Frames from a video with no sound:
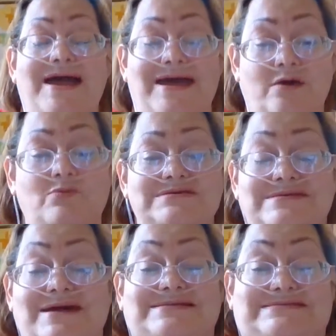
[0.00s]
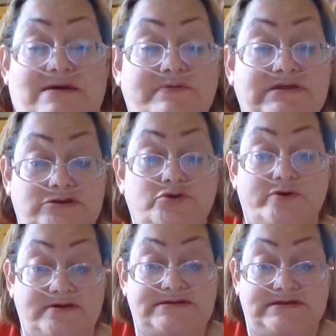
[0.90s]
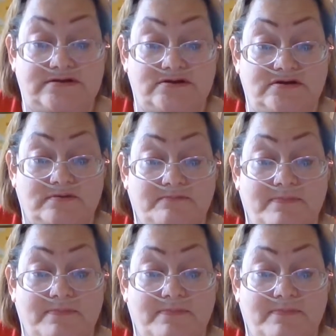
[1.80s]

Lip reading: it was like 70 degrees here.